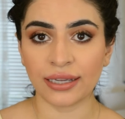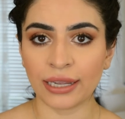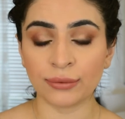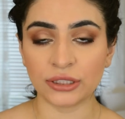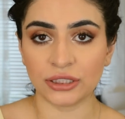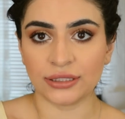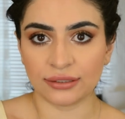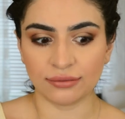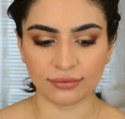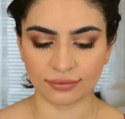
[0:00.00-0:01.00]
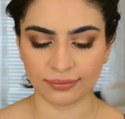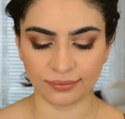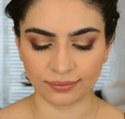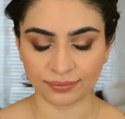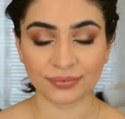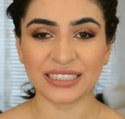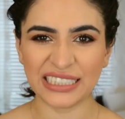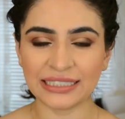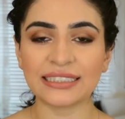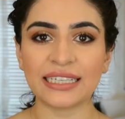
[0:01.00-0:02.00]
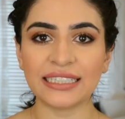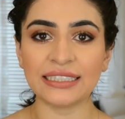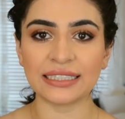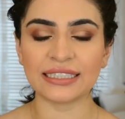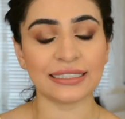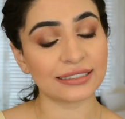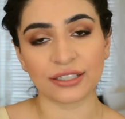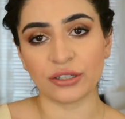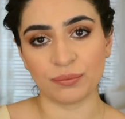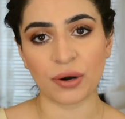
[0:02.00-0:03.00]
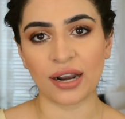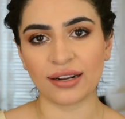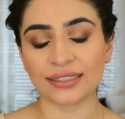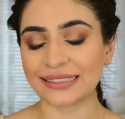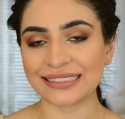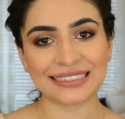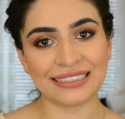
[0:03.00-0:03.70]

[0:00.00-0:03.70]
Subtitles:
It was just, it's a good product.